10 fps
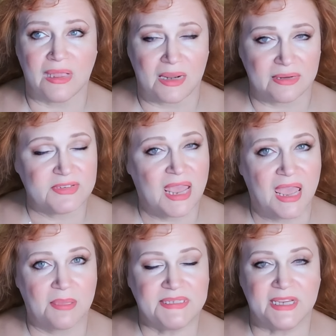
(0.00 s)
A lot
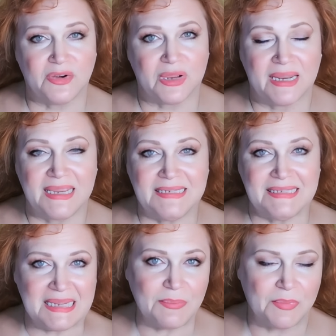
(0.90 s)
of times they're in
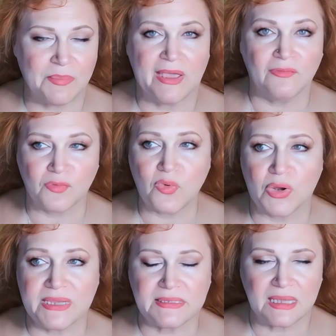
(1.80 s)
a deep male
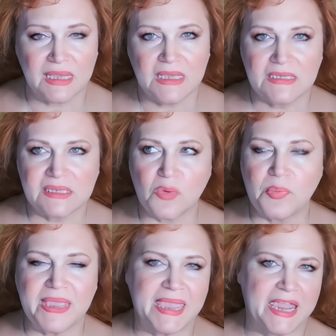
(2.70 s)
voice.
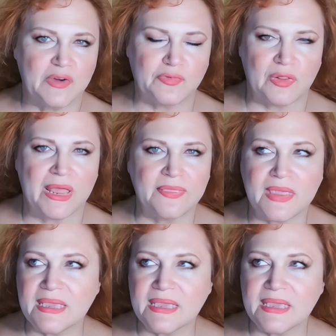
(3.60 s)
So be careful.